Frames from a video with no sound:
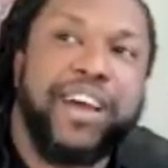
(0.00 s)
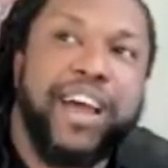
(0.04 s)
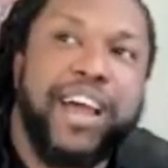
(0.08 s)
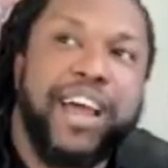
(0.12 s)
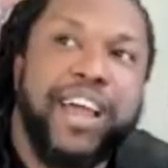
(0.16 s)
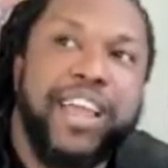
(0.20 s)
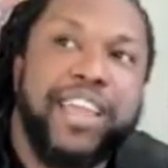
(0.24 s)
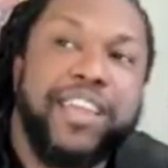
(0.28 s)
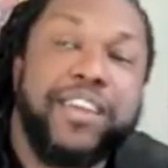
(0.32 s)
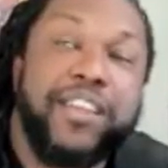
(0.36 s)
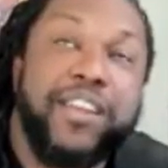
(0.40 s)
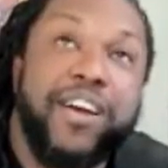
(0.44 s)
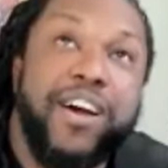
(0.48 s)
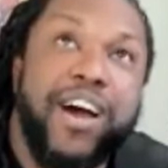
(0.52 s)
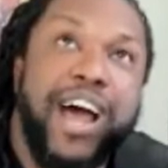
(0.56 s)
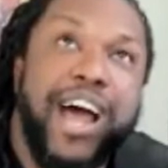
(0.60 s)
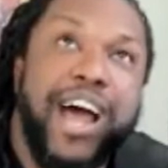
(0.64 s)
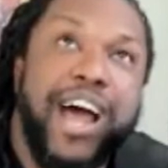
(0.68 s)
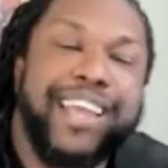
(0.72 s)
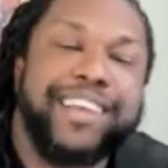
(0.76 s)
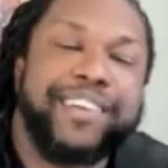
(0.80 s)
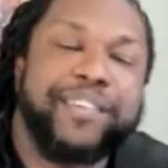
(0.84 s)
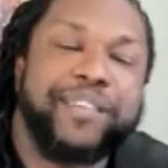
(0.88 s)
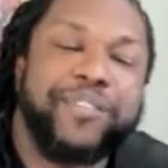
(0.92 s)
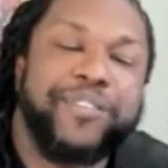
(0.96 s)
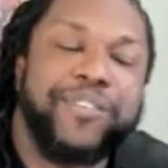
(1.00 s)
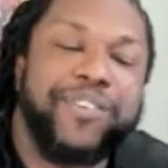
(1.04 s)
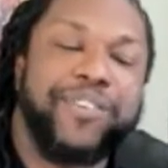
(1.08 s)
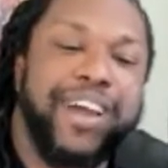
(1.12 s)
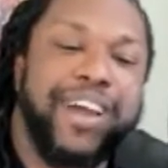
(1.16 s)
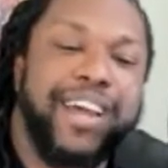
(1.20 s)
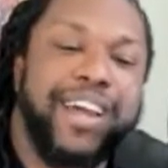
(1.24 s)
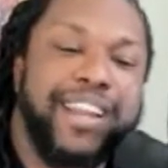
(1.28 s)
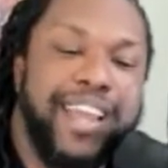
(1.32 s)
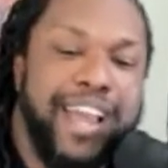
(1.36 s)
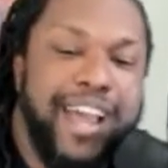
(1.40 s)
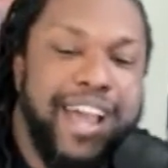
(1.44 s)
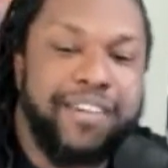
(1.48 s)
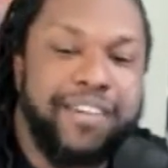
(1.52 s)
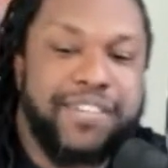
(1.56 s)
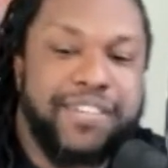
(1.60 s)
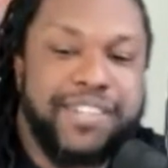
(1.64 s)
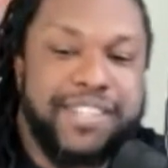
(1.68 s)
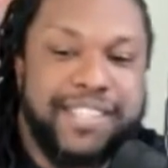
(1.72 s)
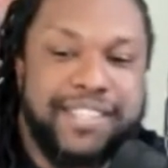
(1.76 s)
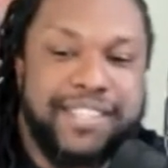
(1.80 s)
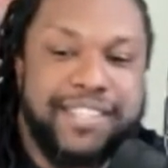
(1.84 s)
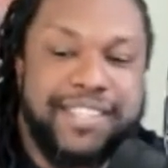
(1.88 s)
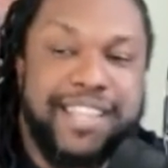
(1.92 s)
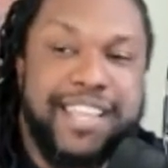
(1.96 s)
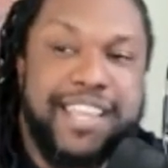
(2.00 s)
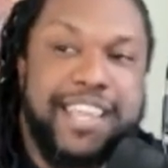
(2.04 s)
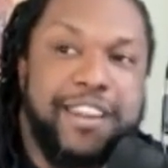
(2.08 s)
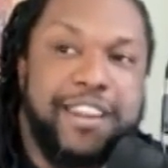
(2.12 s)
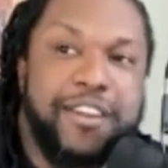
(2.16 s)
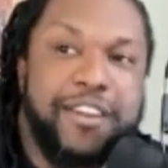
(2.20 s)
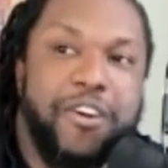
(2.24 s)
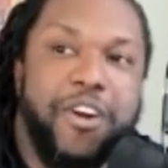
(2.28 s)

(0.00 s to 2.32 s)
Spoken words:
you know, Rodney, I haven't seen